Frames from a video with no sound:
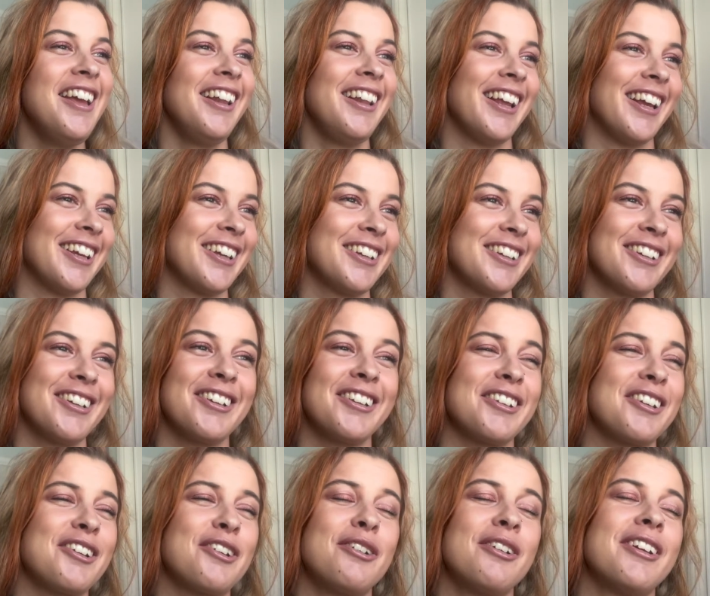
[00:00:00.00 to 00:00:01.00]
Like,
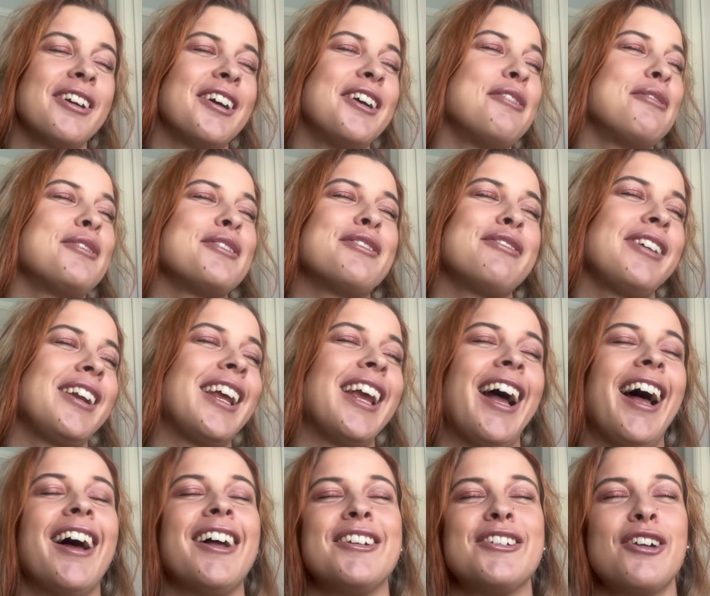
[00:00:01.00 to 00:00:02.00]
it was really
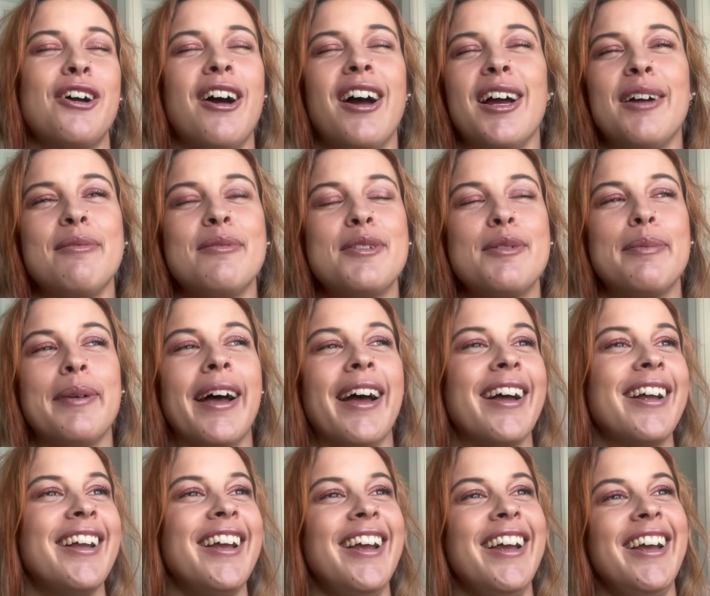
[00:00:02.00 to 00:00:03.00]
hard times,
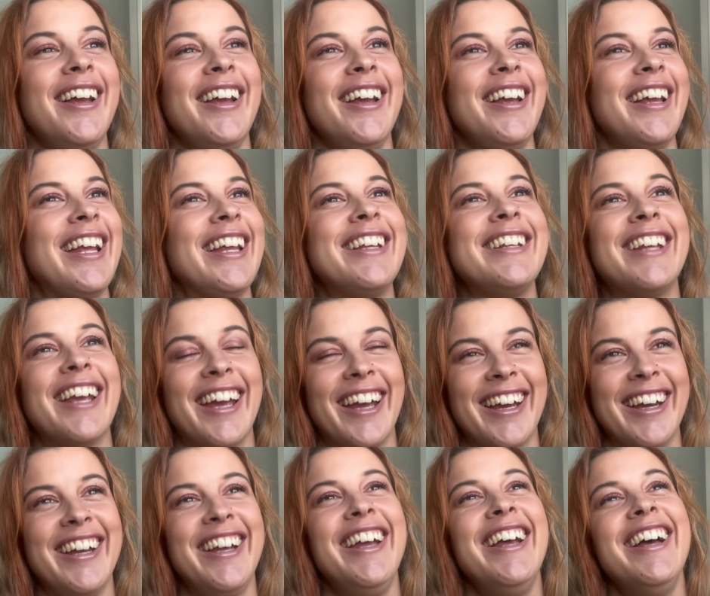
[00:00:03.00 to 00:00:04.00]
but
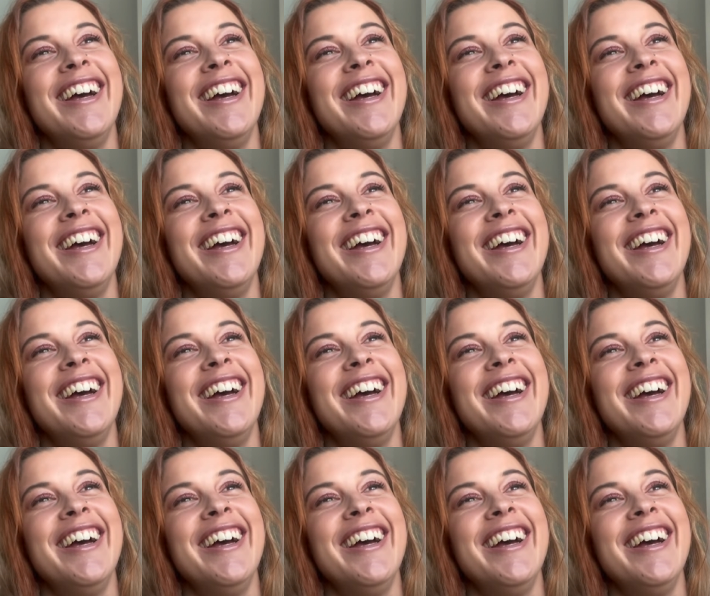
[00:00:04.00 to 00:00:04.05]
yeah.